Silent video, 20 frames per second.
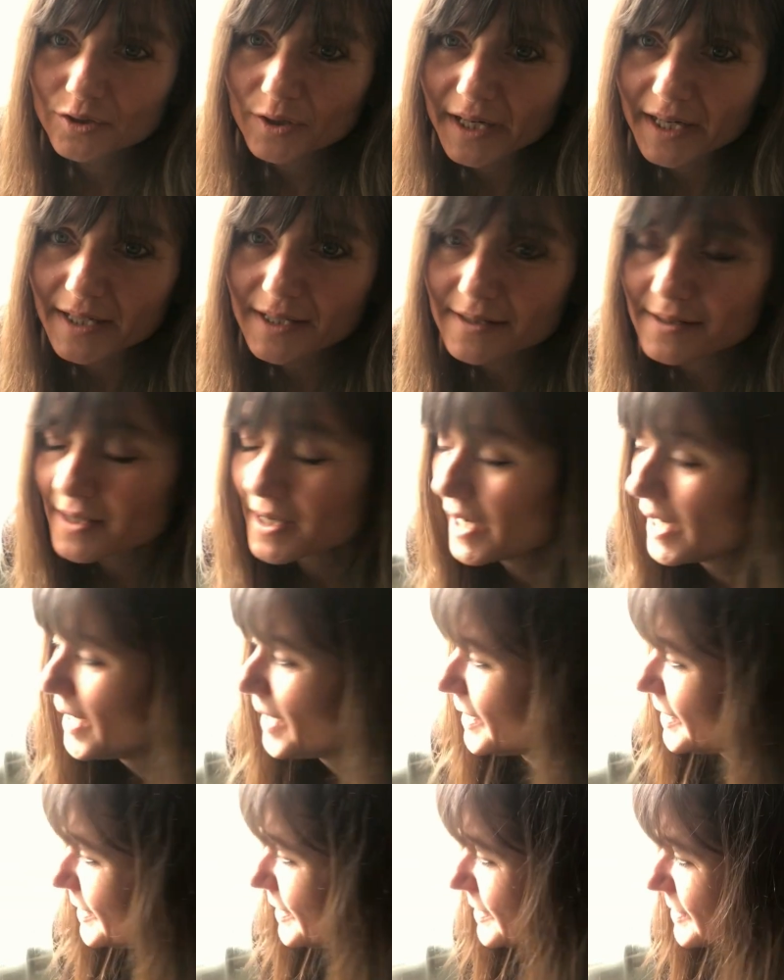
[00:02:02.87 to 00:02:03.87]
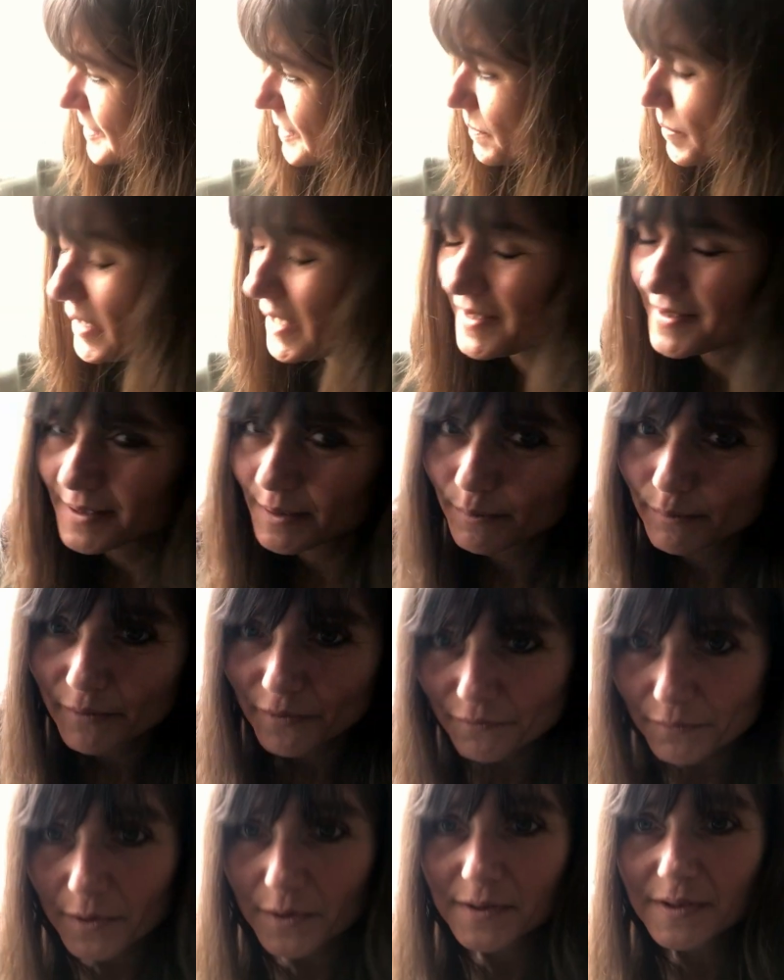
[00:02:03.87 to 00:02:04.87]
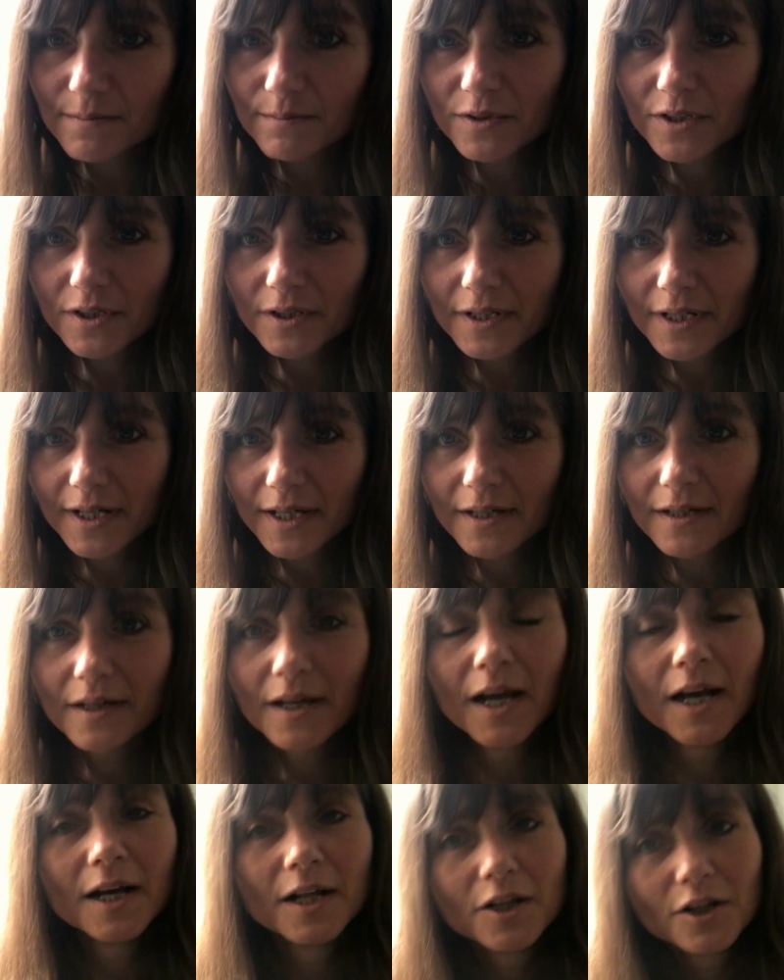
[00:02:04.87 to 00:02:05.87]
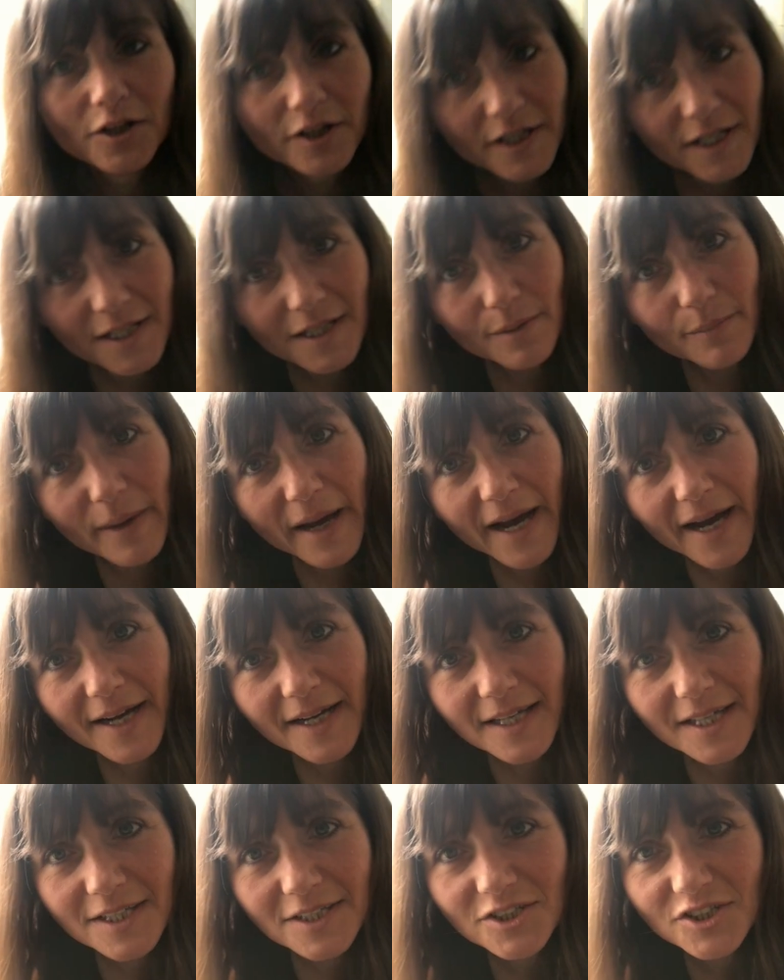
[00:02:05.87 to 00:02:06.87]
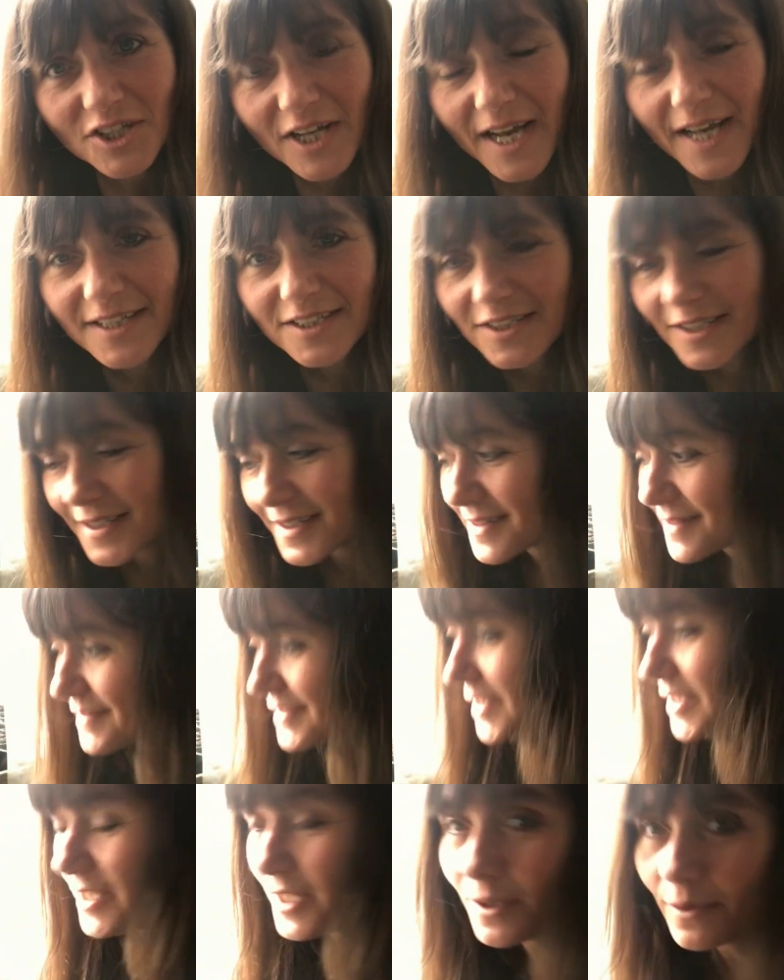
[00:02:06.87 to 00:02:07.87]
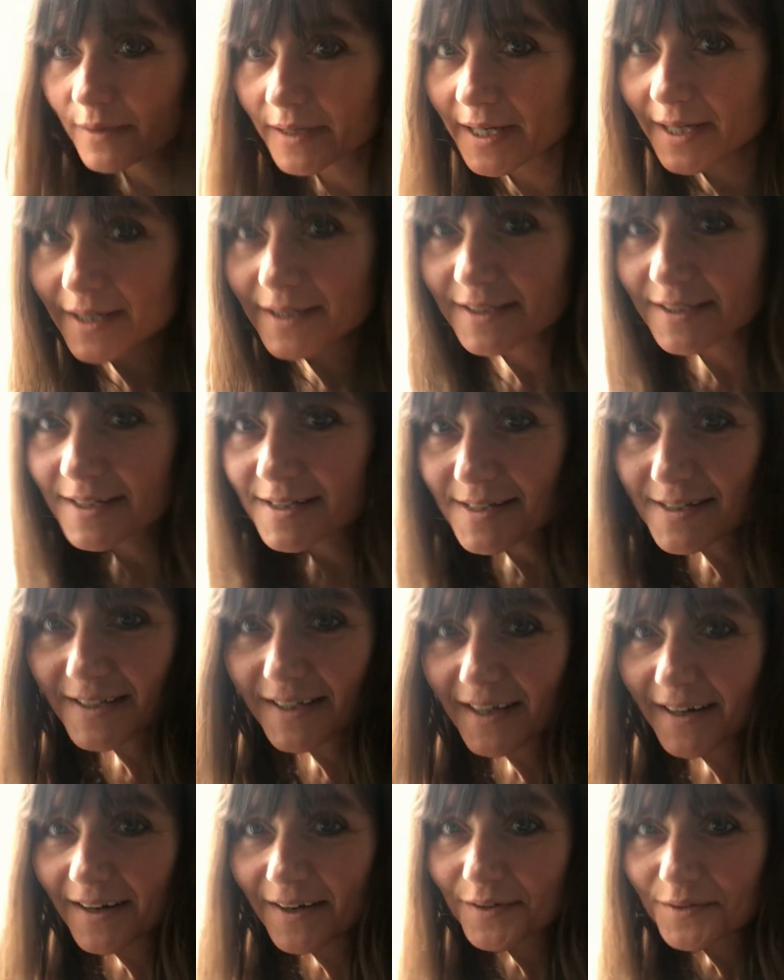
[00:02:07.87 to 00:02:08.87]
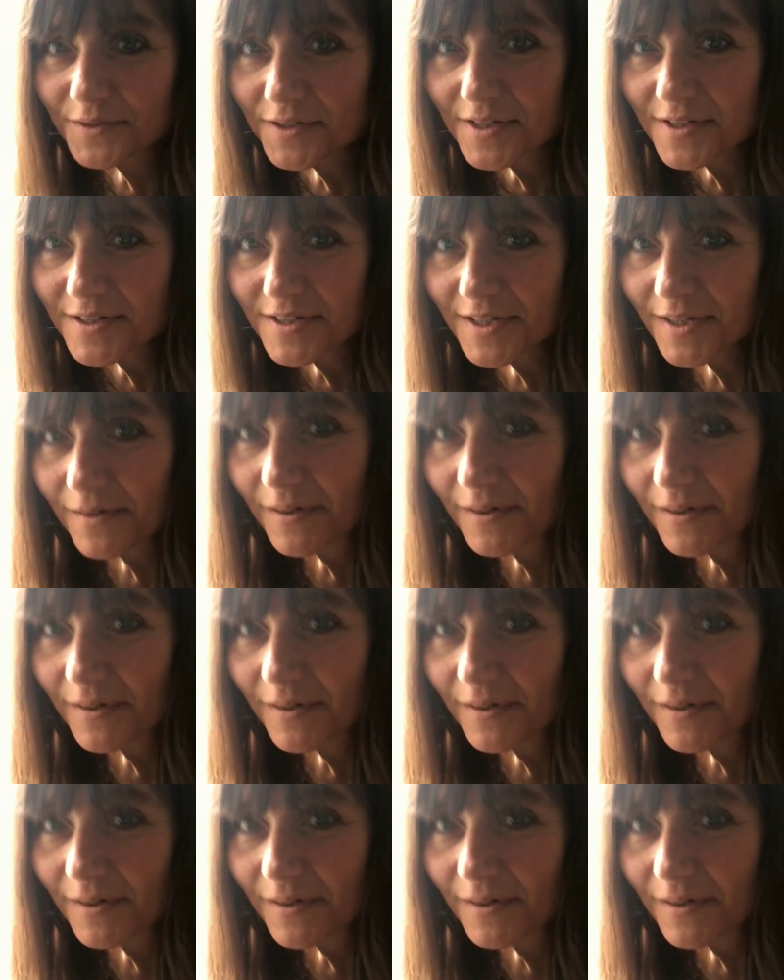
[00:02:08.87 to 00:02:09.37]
trays. Easy peasy. Throw some dirt in, look at the package, and just do it. Just, you know, just do